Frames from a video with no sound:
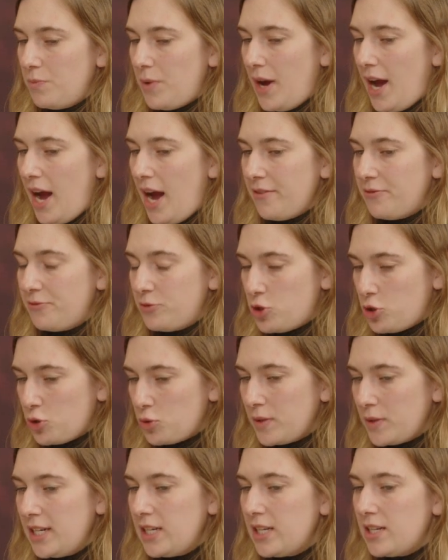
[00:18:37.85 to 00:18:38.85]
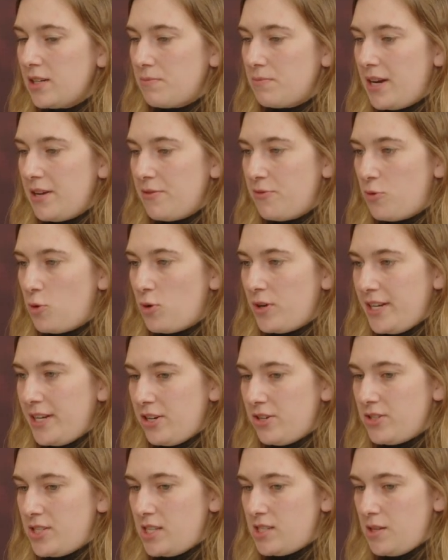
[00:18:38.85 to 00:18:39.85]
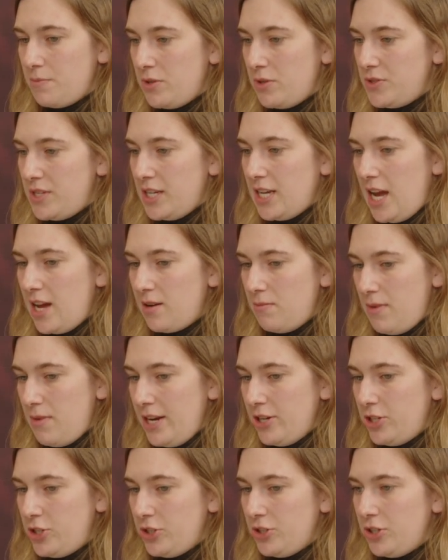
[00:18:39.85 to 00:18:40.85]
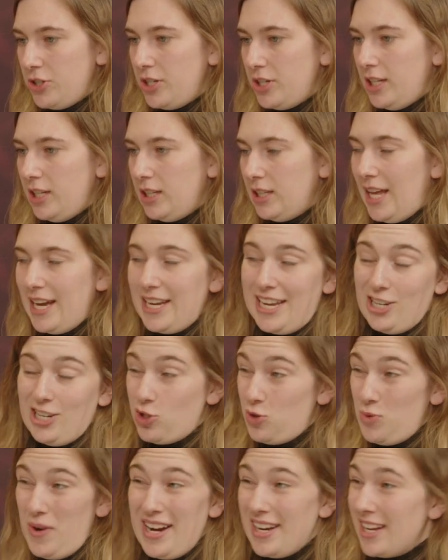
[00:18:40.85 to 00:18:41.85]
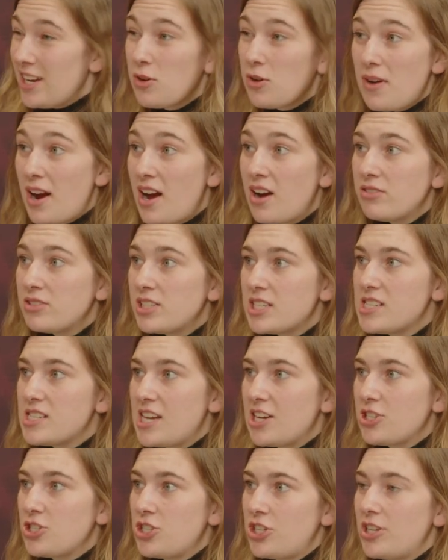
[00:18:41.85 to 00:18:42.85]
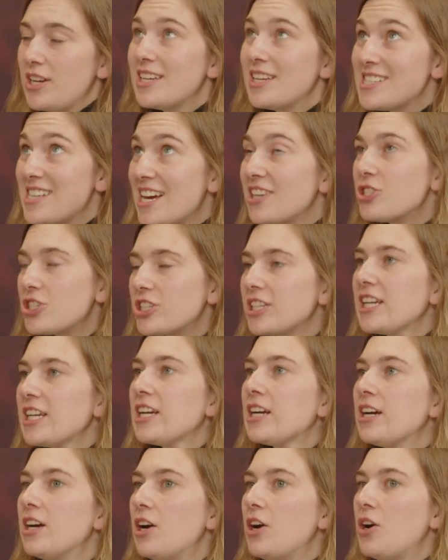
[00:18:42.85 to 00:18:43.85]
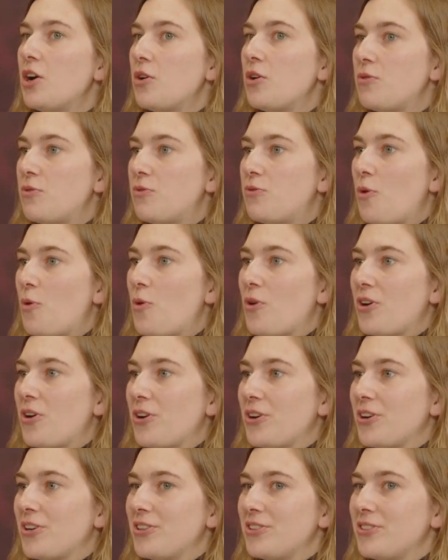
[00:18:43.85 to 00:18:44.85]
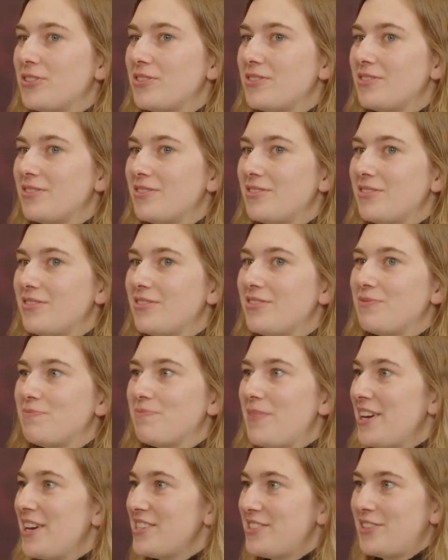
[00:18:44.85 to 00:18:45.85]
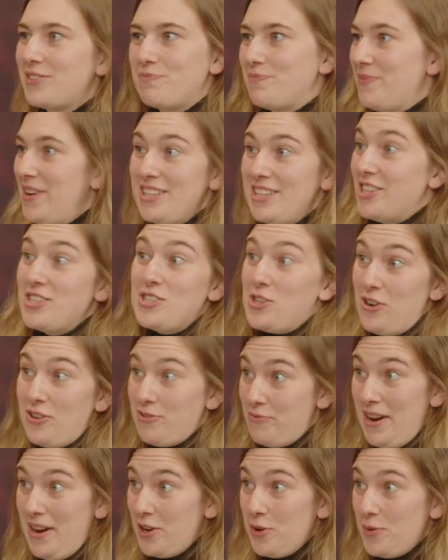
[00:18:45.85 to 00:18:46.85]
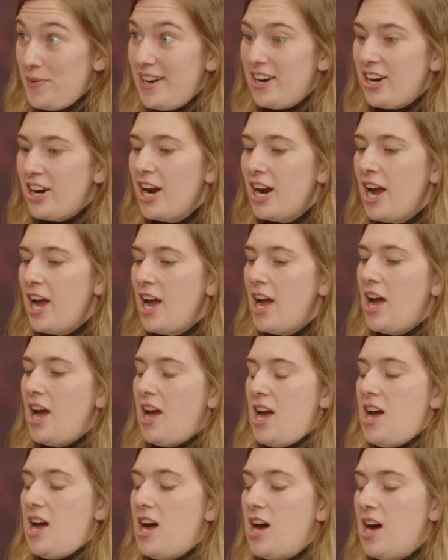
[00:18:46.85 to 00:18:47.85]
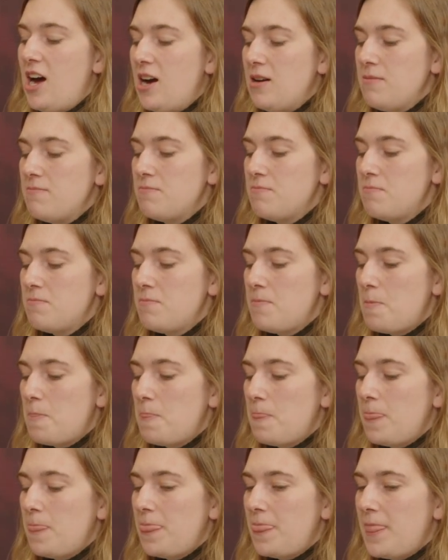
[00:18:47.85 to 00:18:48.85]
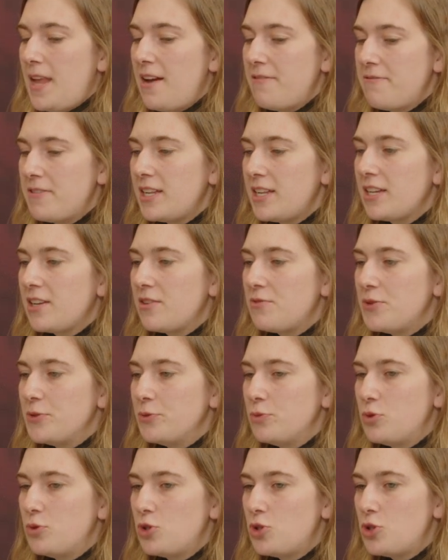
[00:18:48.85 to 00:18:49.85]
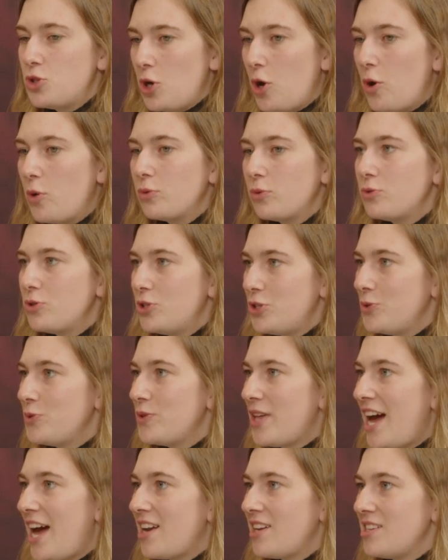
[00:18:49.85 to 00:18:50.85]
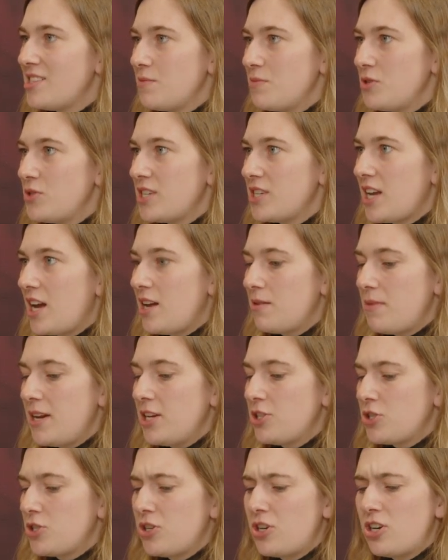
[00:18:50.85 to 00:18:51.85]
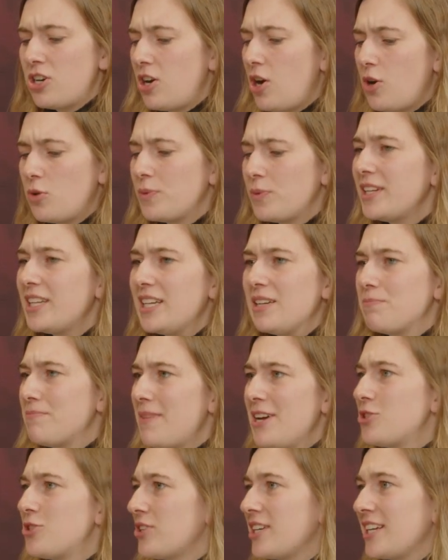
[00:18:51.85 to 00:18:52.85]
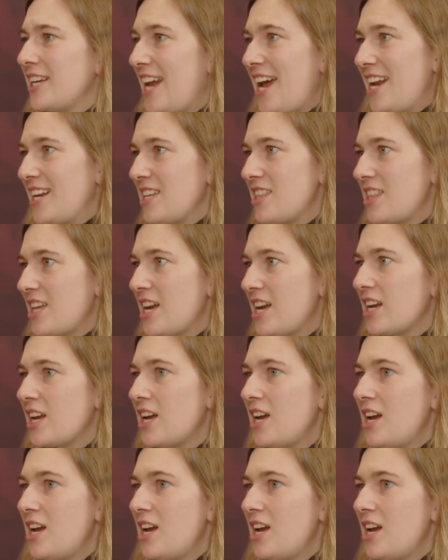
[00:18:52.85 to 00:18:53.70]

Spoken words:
I've treated my 4 years as a music ed major like a training ground, essentially, for the start of my career. I feel like if you don't do that as a music ed major, or really majoring in anything,